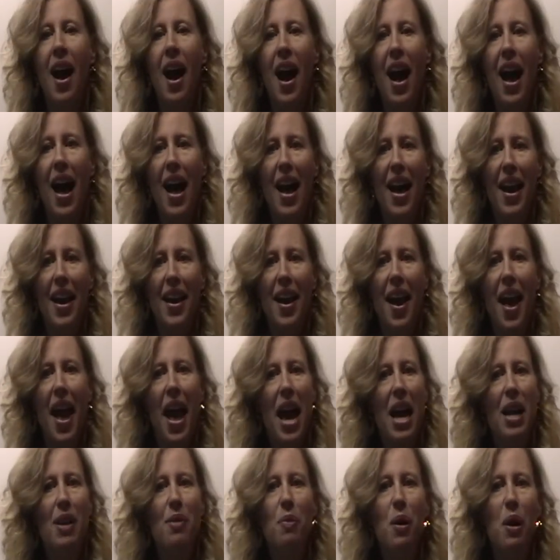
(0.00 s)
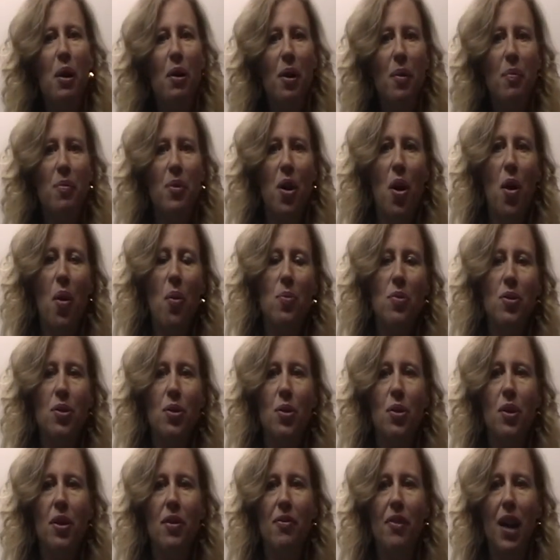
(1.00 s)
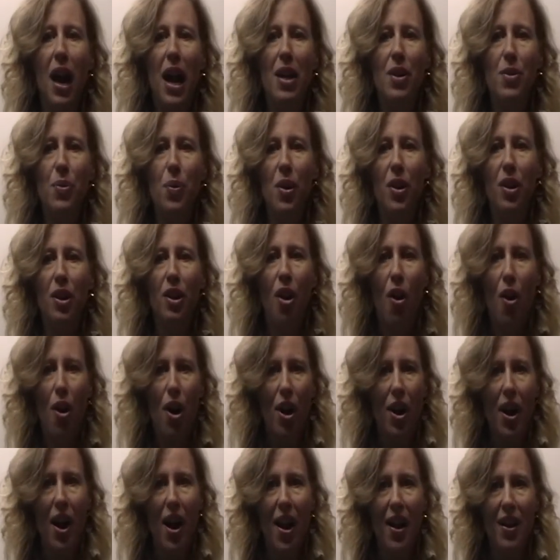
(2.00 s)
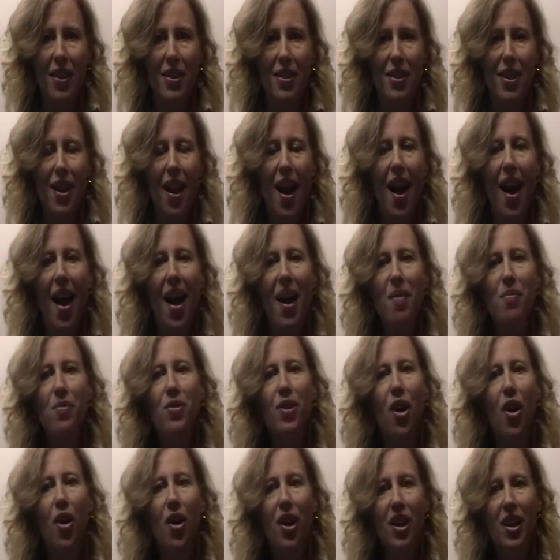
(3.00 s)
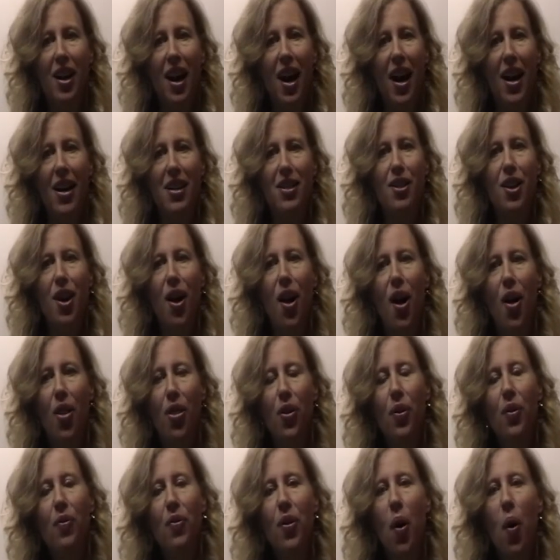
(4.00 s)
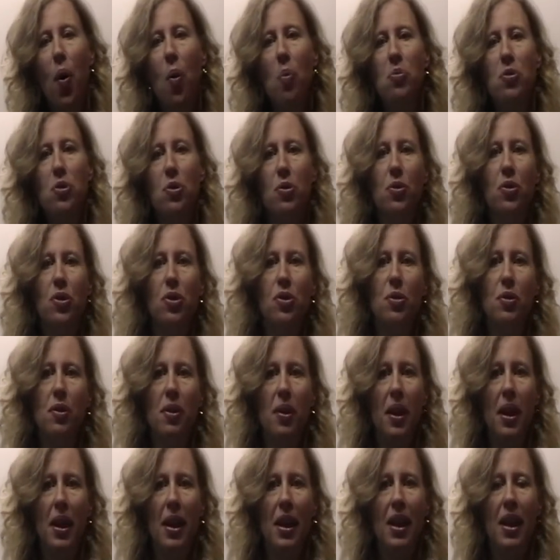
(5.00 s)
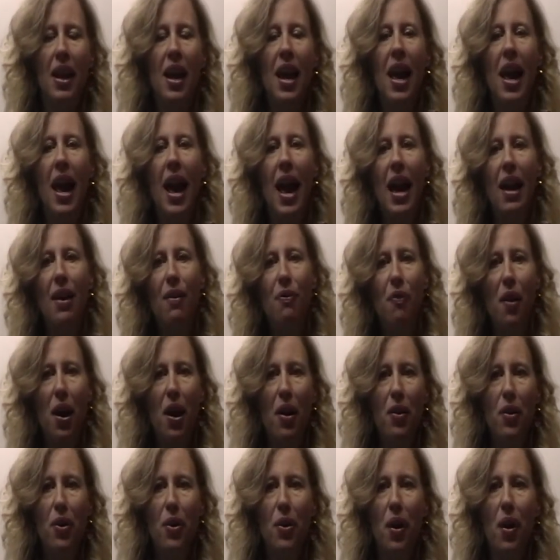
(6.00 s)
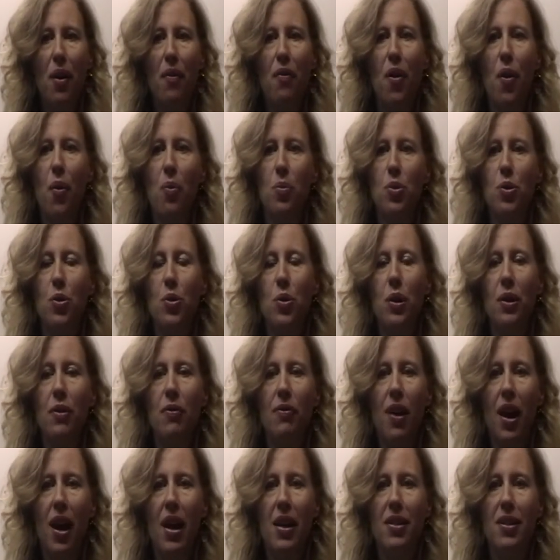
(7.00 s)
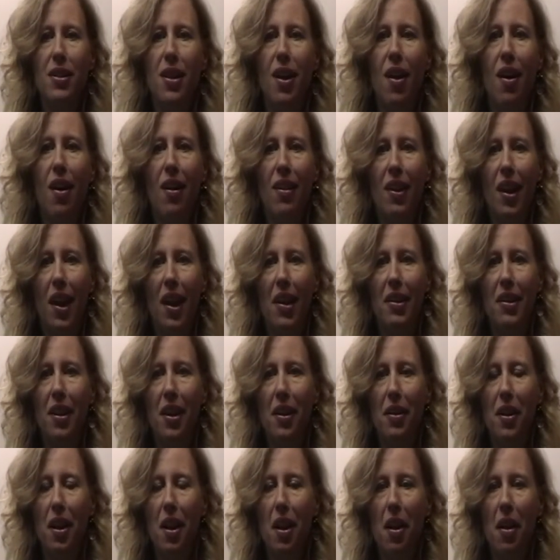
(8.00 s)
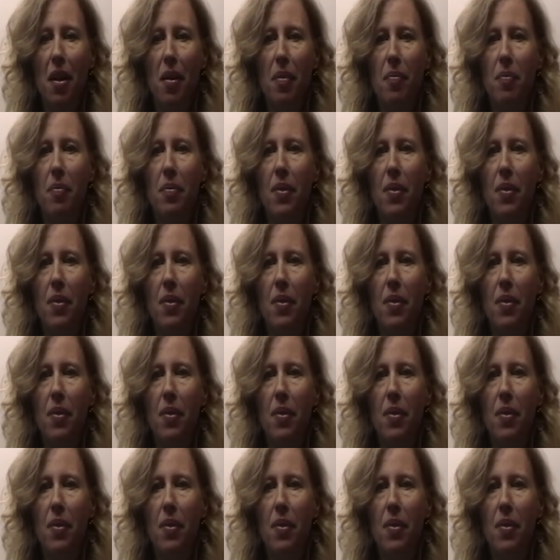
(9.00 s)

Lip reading: Hi, and welcome to Homeschool Advice with Laura Geis. I'm Laura Geis, author of the Homeschool Toolkit and founder of HomeschoolAdviceOnline.com.